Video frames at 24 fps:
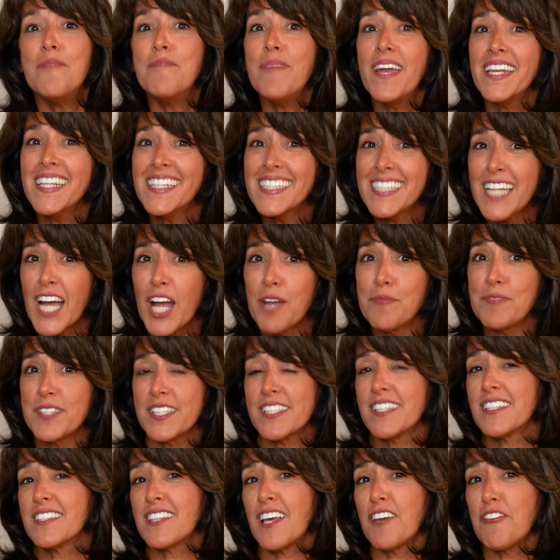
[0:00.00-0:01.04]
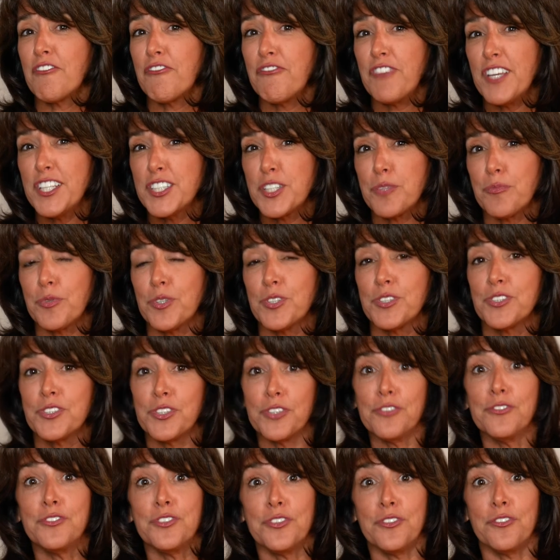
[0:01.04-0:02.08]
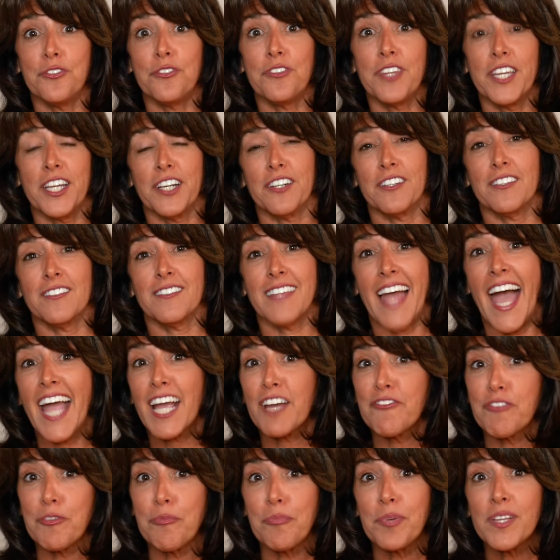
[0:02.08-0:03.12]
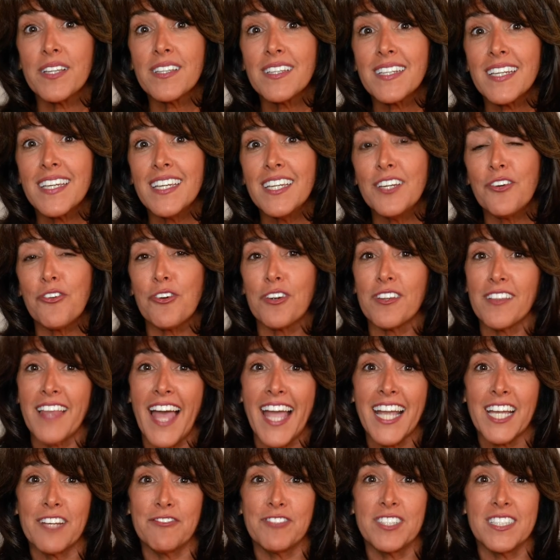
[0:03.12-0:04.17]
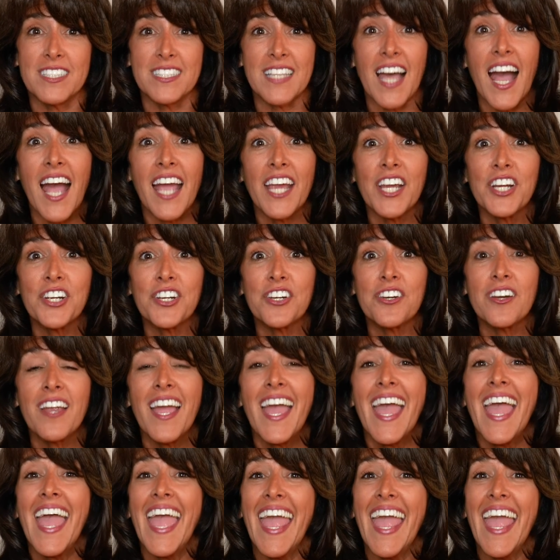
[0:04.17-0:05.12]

Many times this is unfeasible due to their lack of ability or lack of desire